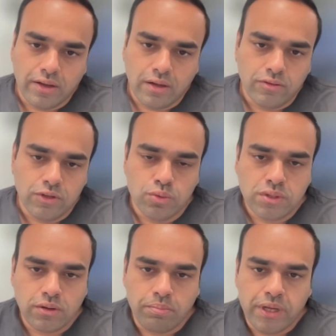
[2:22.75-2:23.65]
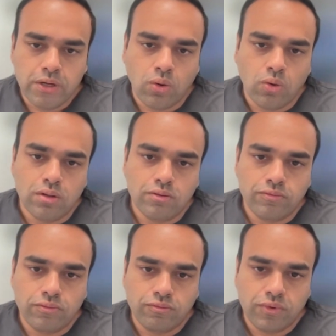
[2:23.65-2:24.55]
using a pinhole,
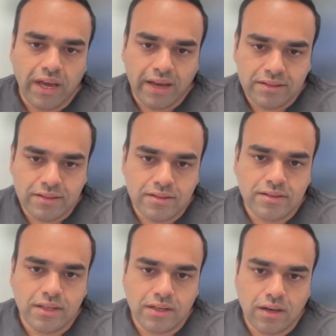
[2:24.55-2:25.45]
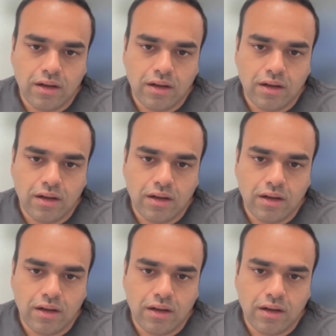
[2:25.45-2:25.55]
we access the